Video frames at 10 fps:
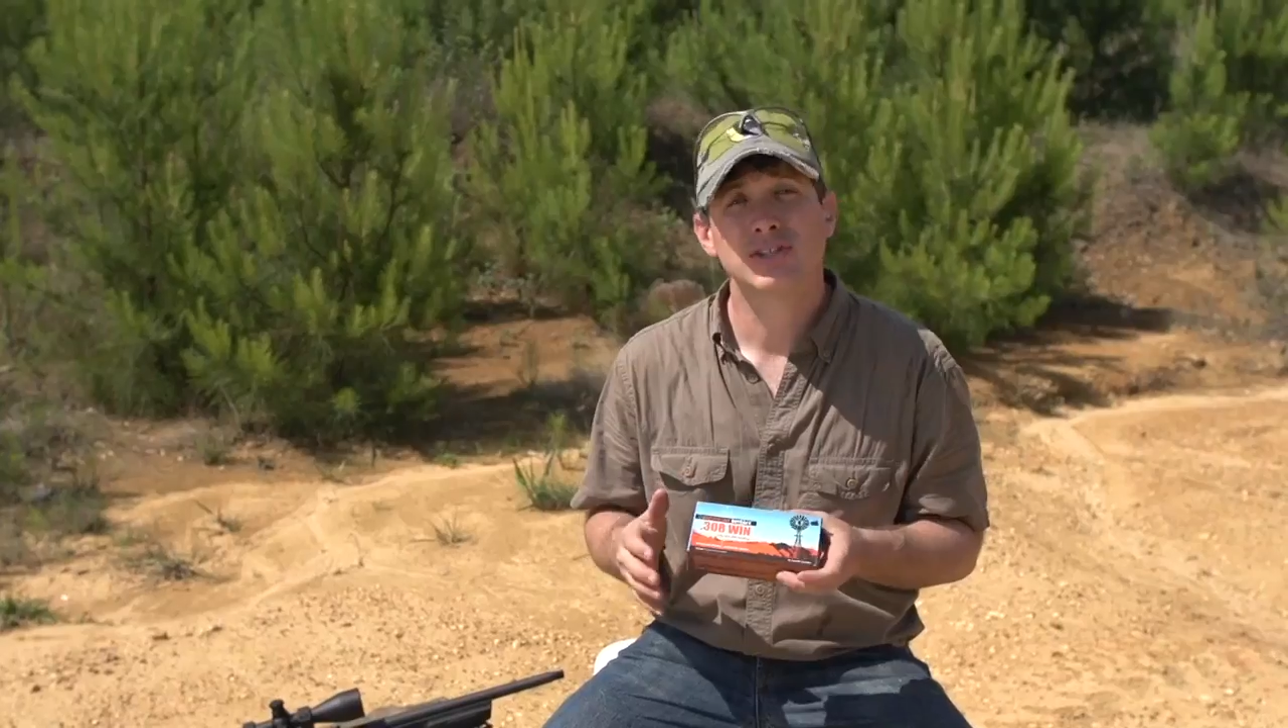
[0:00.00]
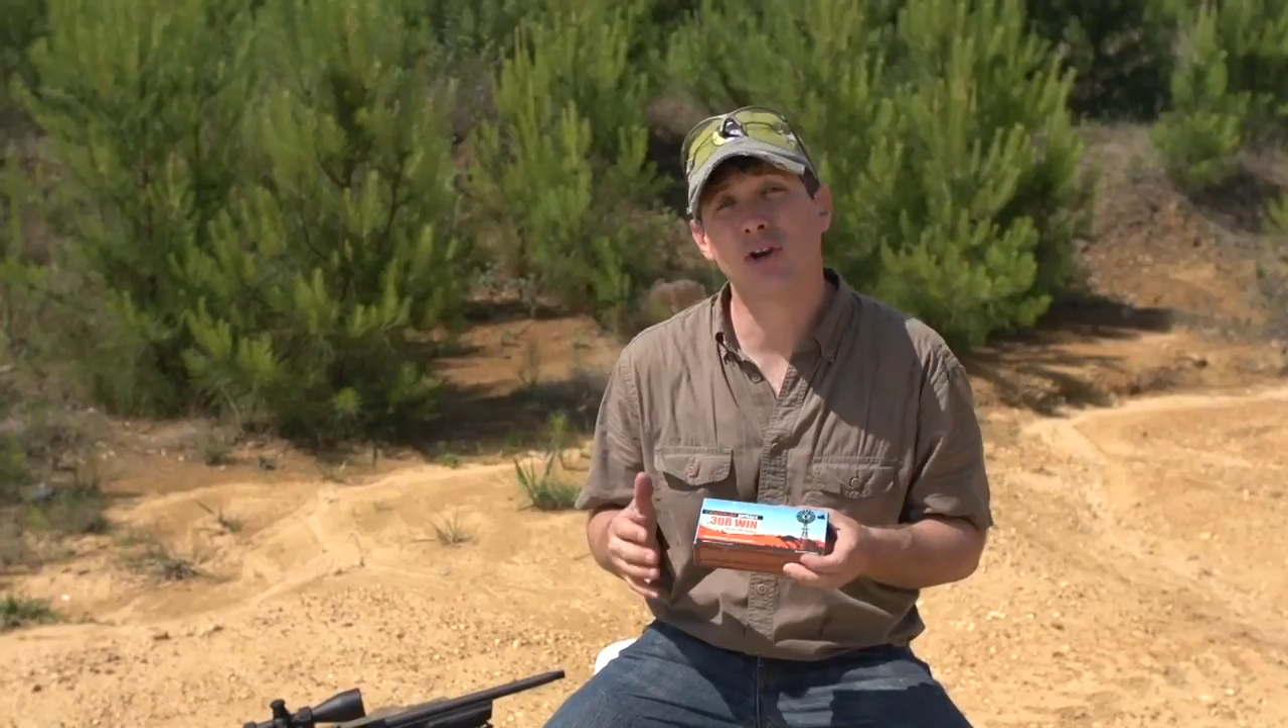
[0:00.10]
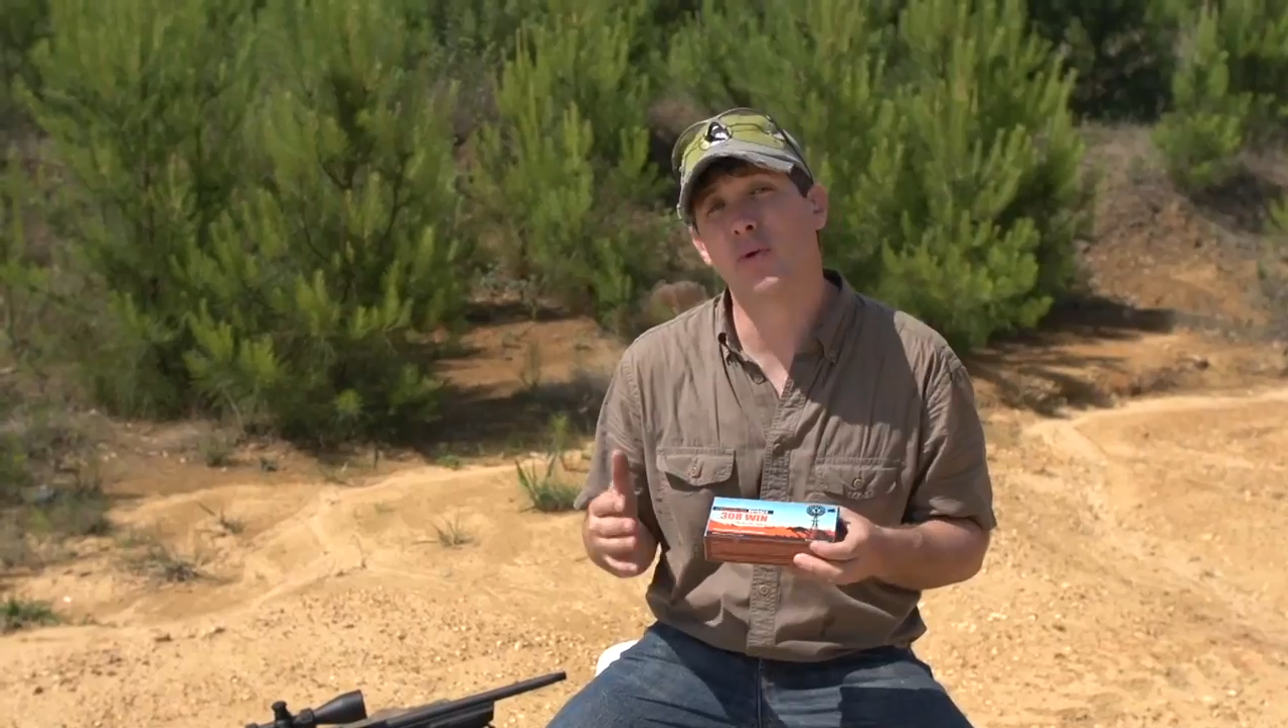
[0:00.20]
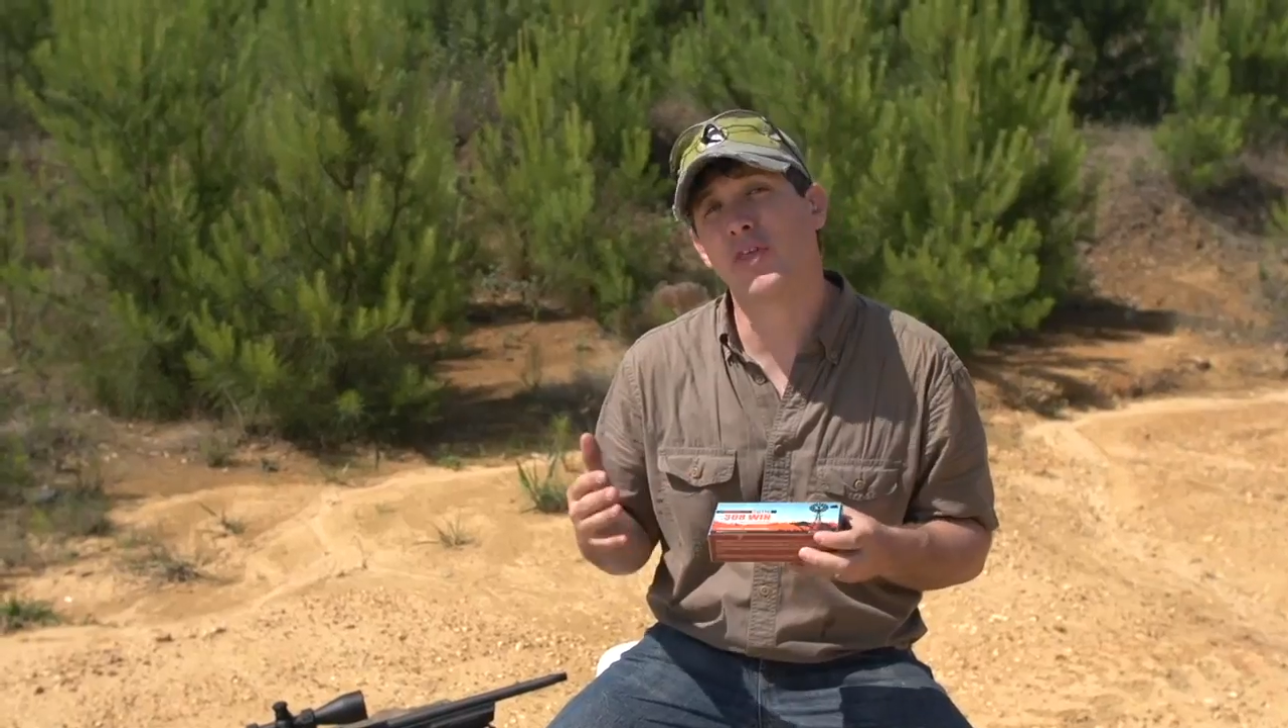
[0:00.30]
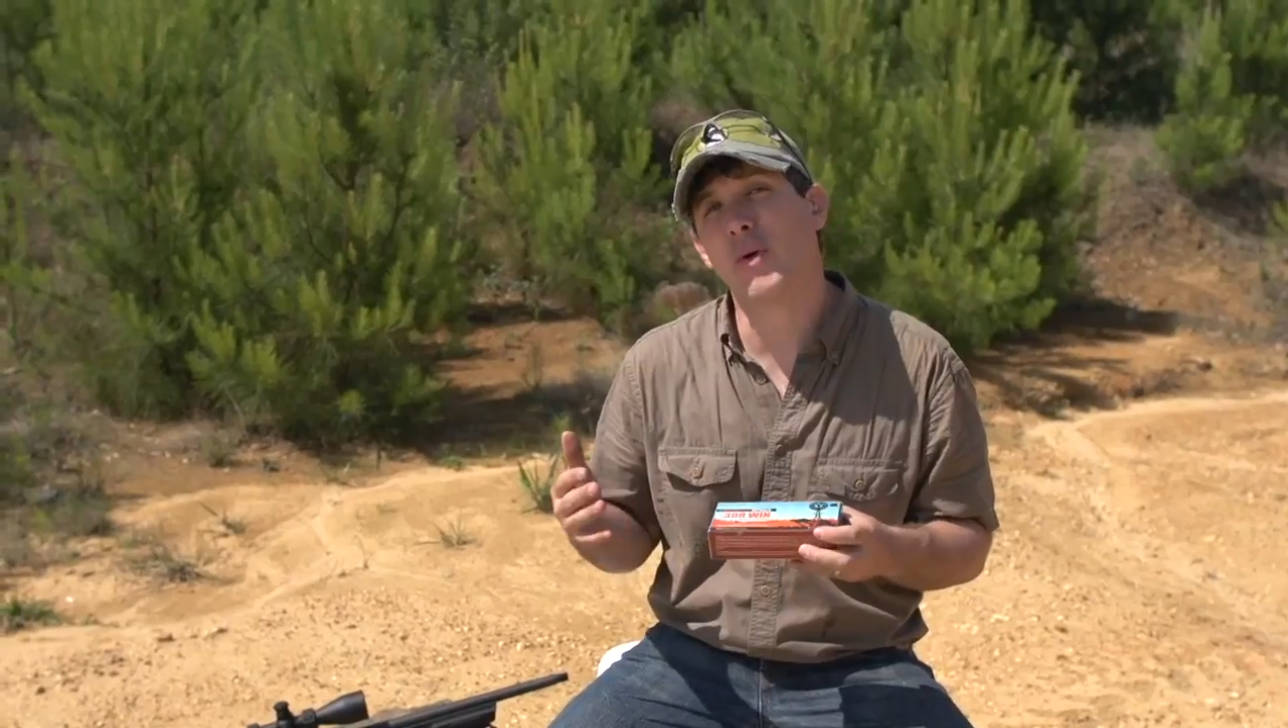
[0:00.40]

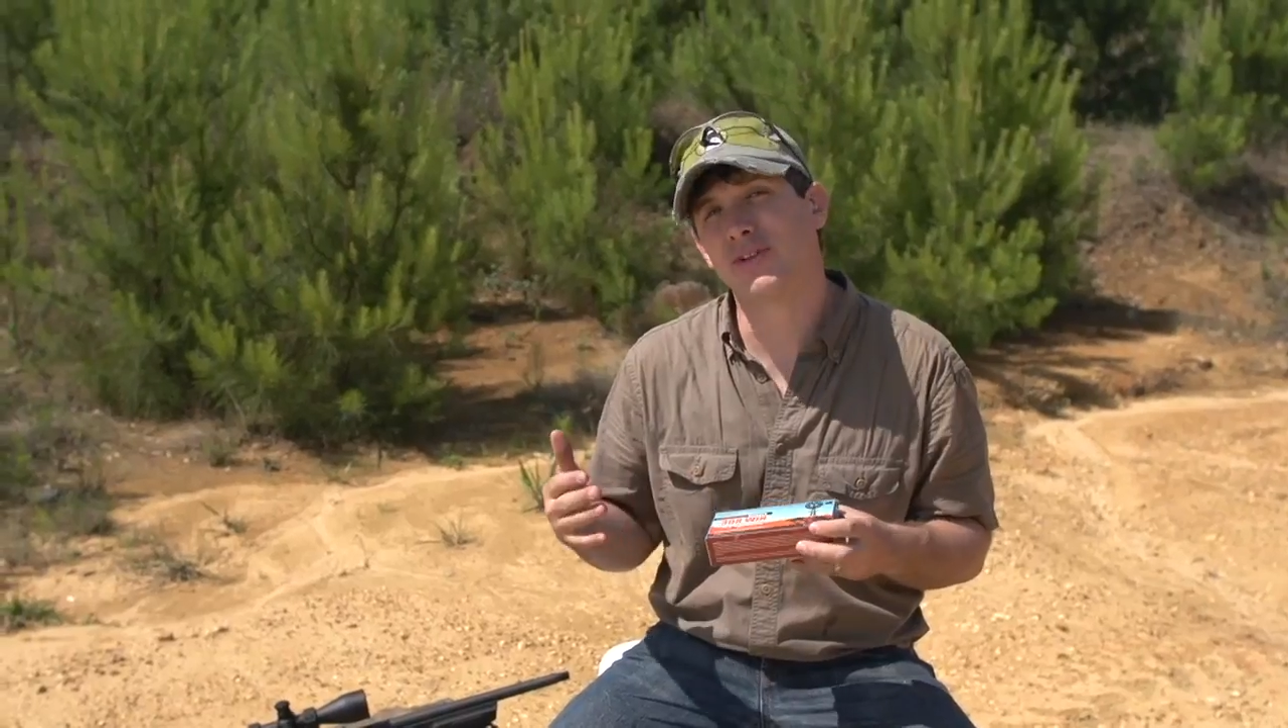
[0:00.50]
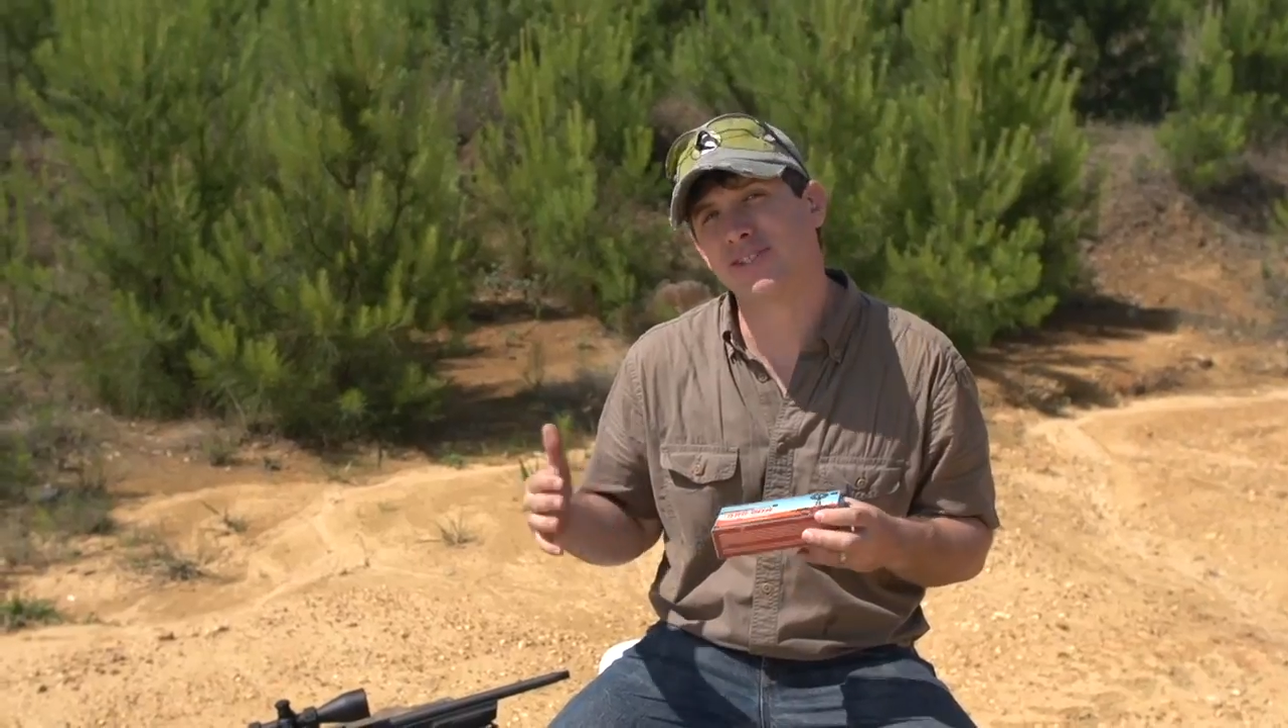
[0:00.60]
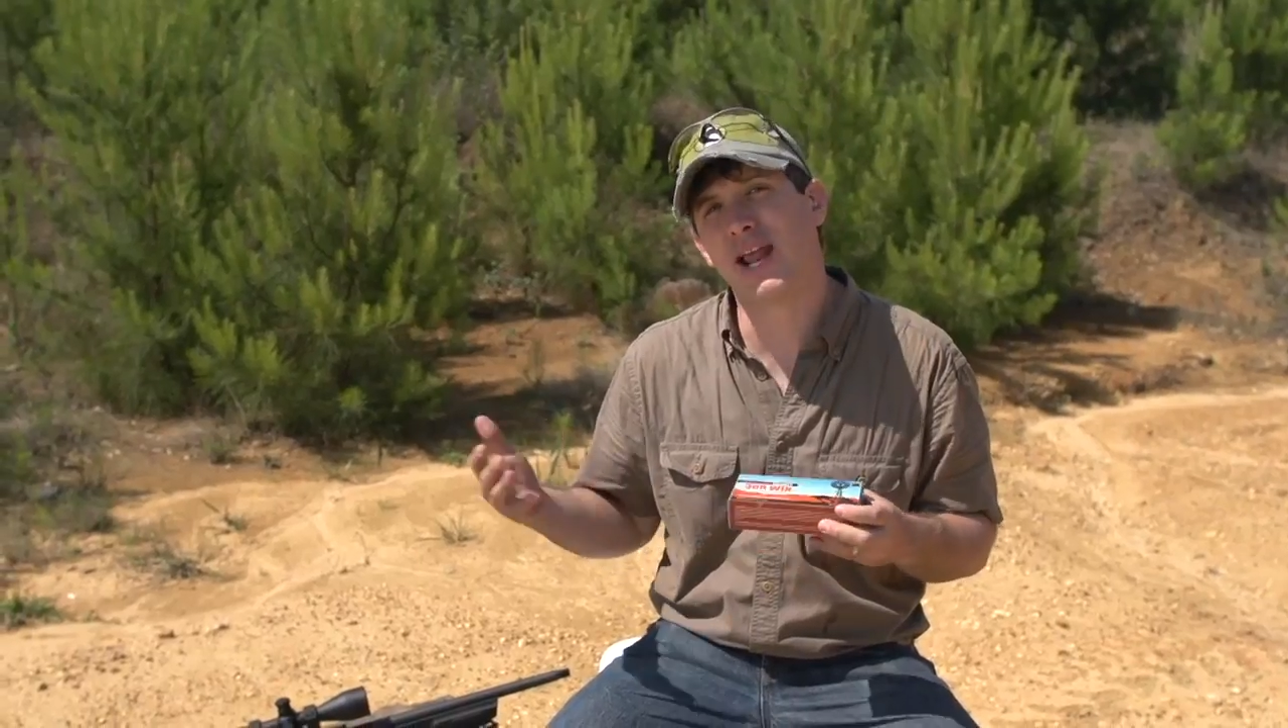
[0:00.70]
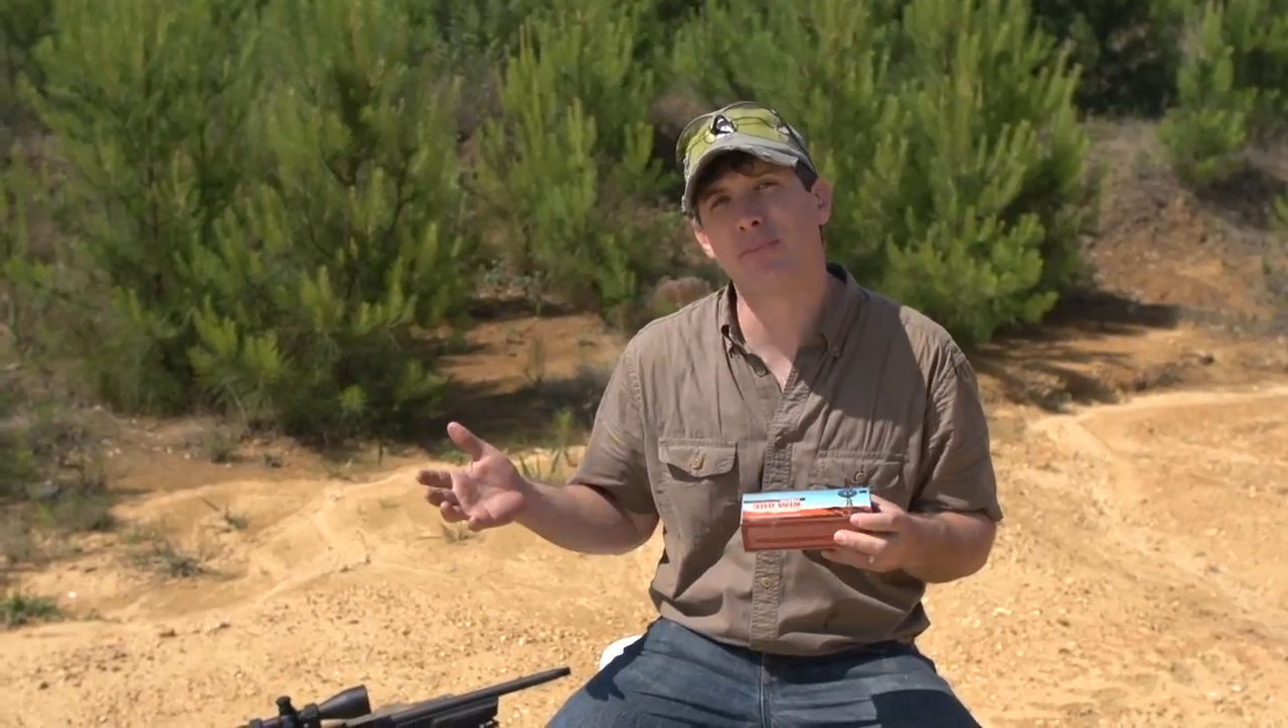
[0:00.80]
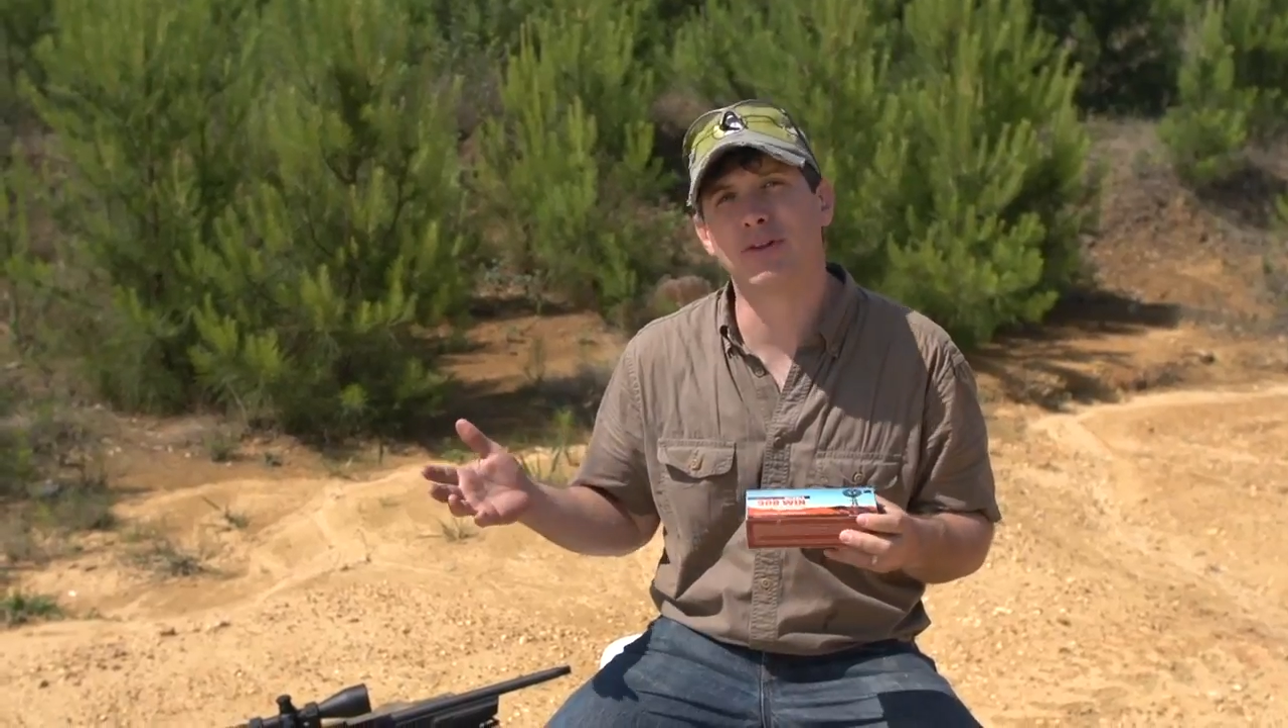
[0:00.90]
So we thought we'd
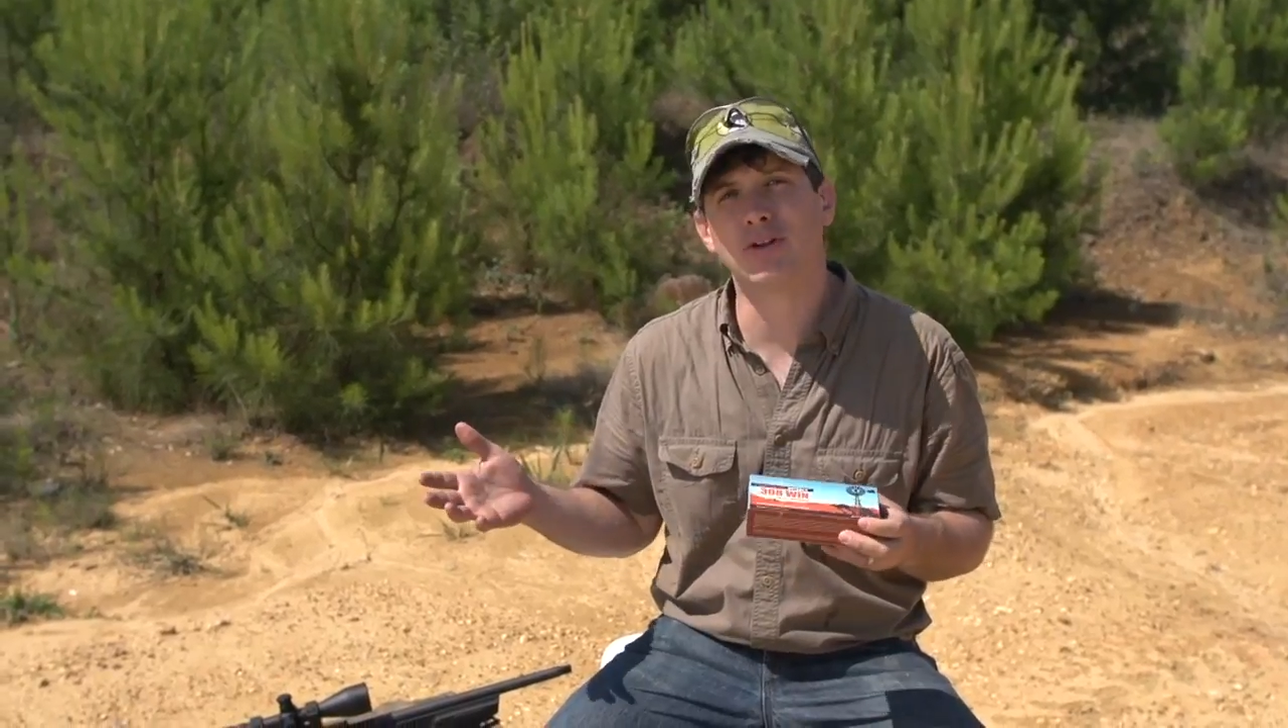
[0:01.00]
set up a